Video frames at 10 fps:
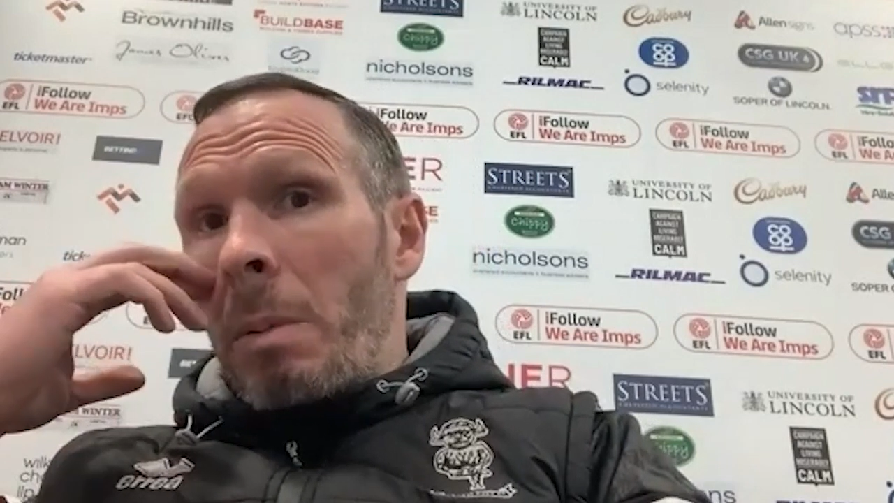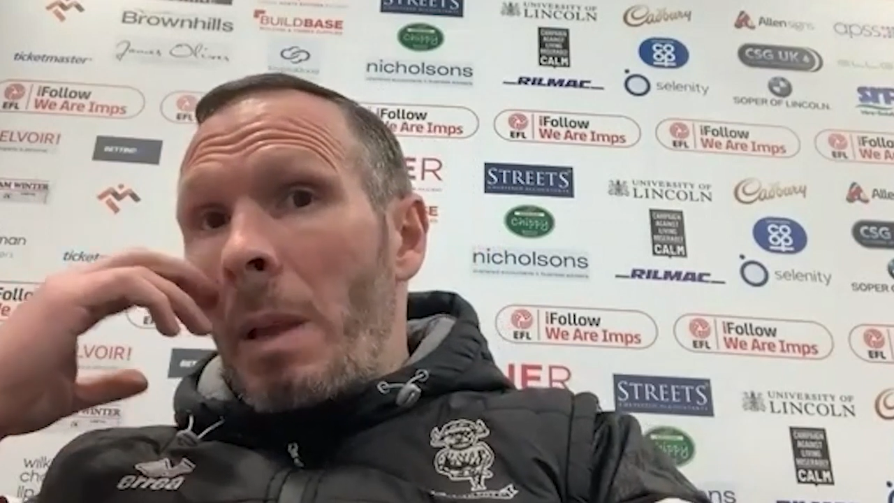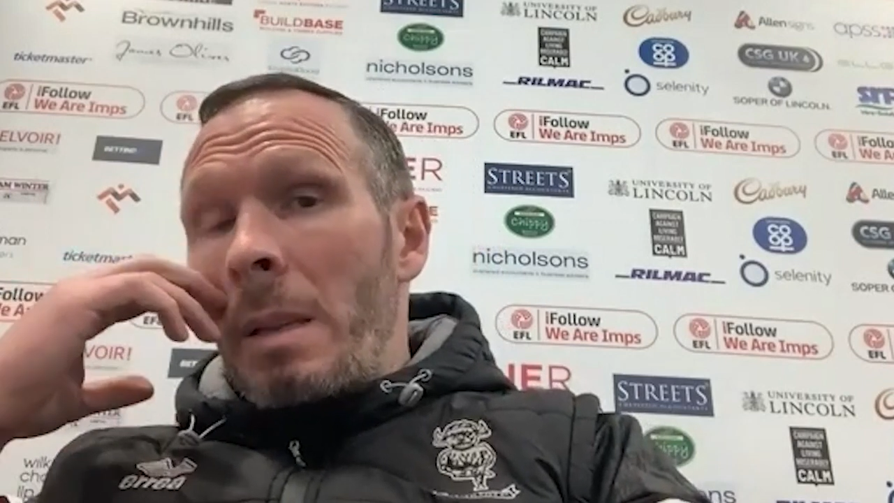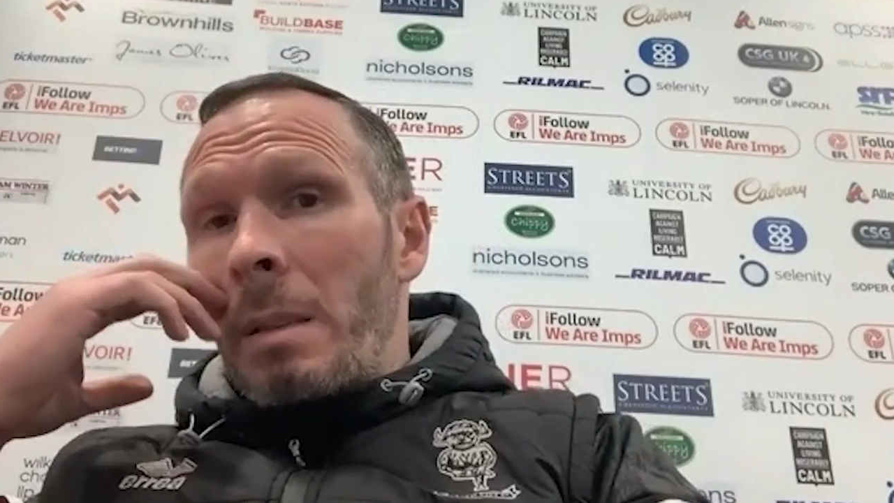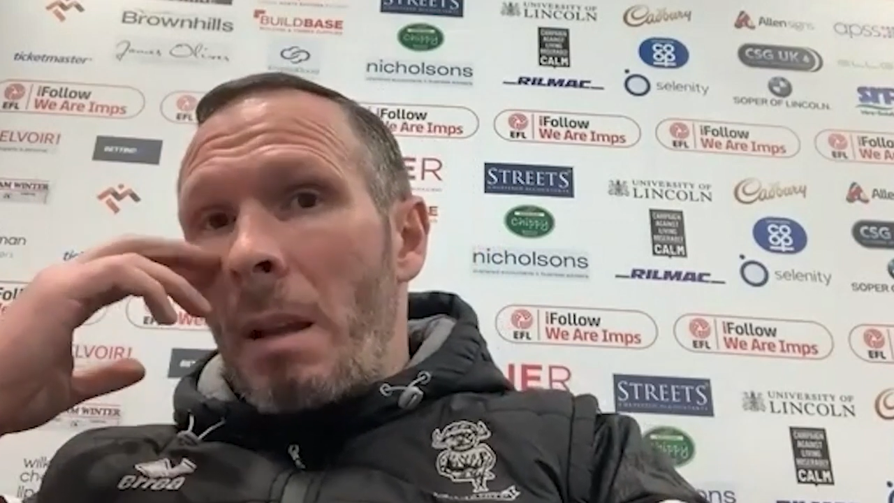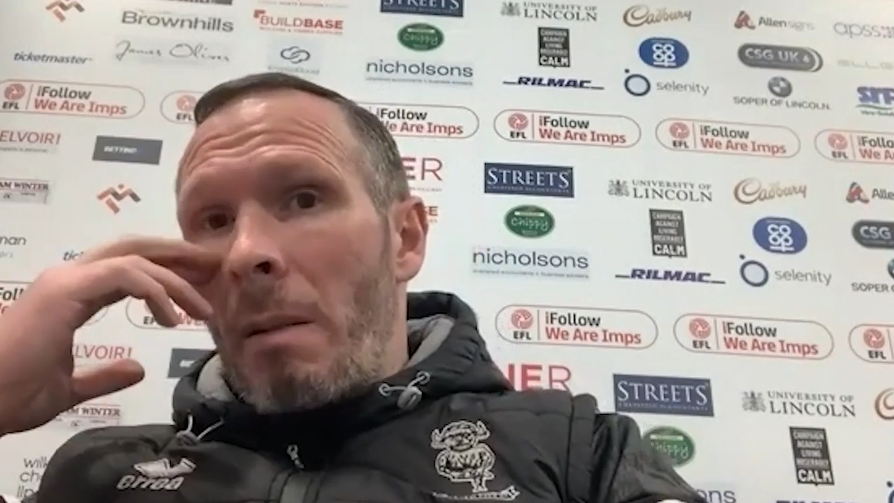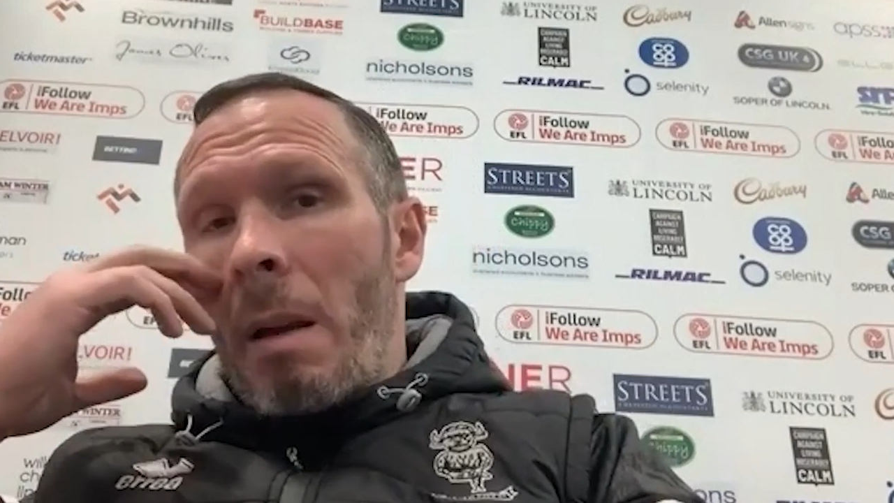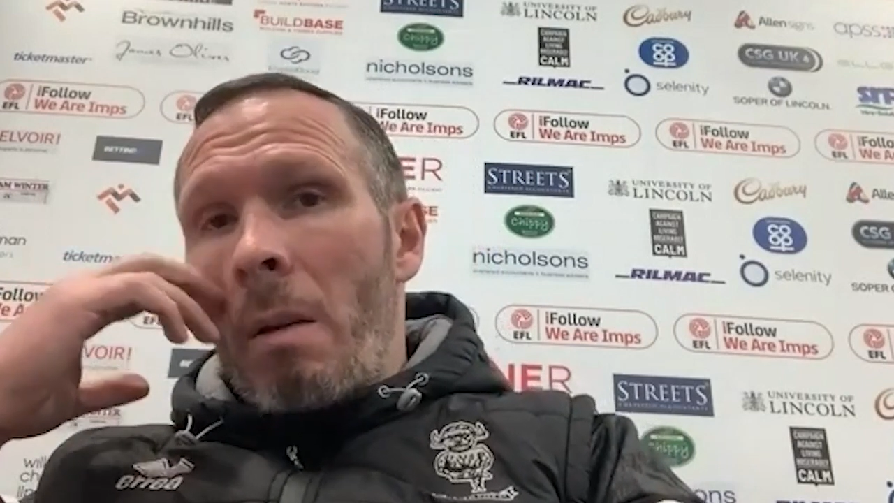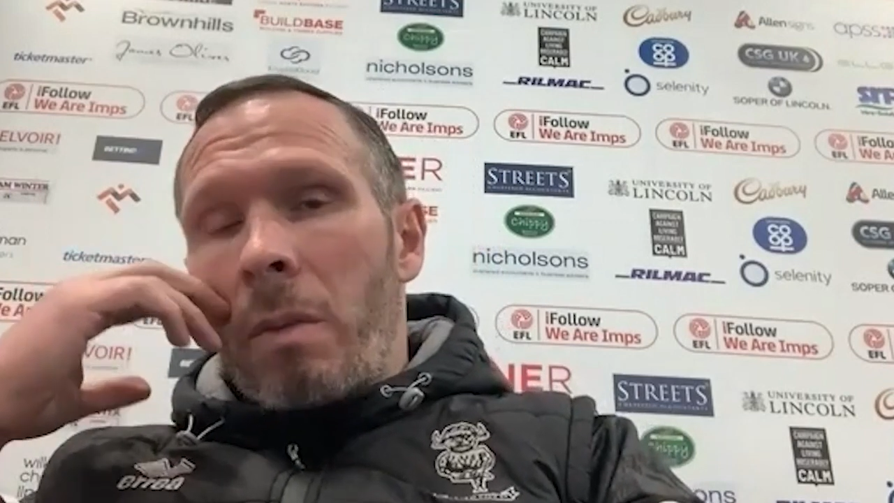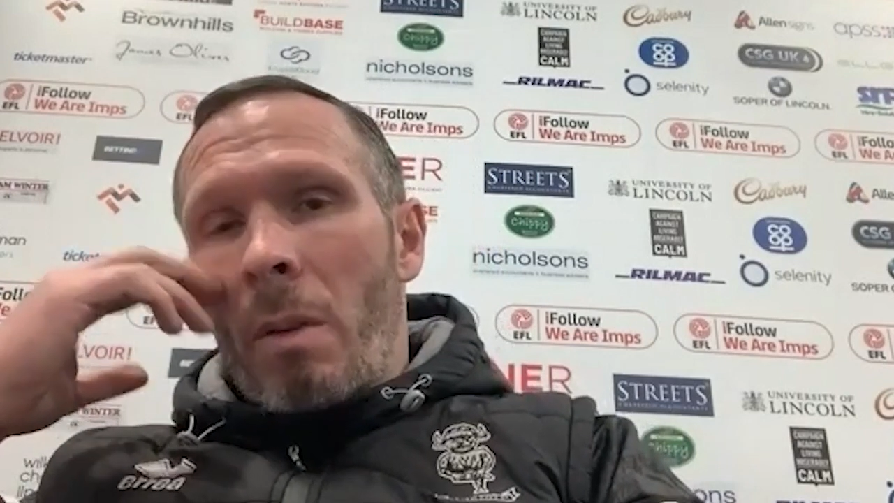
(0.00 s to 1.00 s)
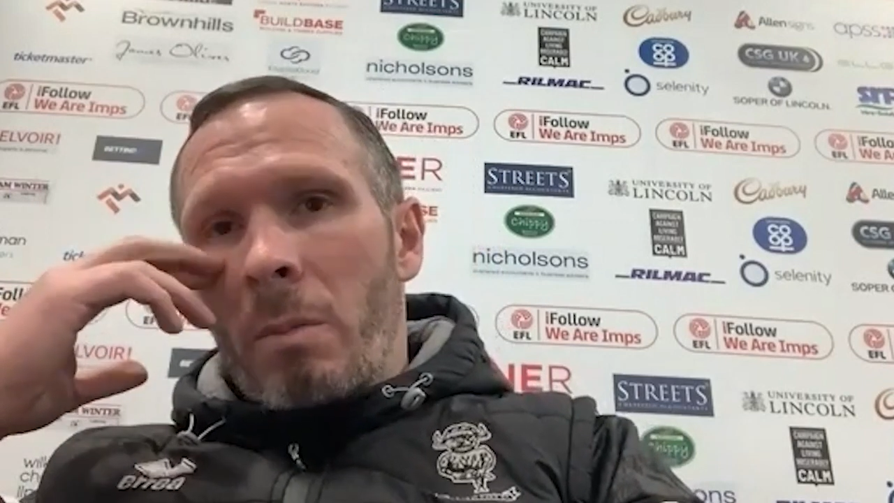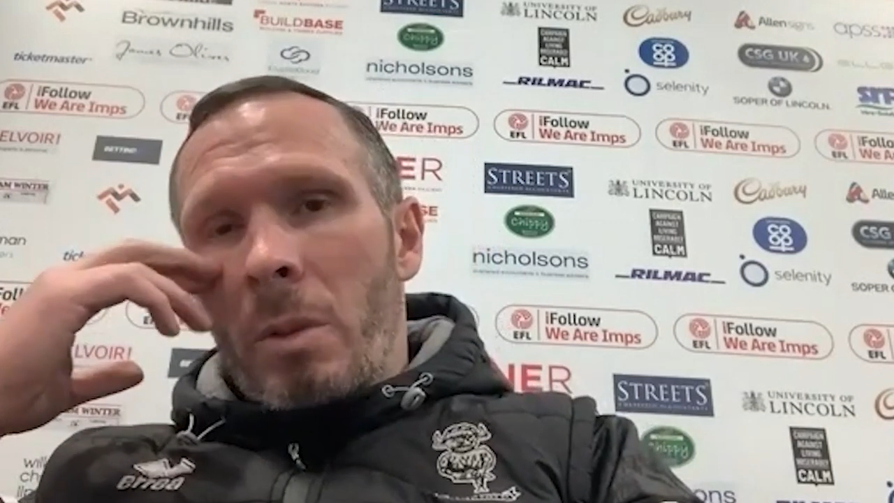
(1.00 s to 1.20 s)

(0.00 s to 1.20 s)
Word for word: players that are out of form.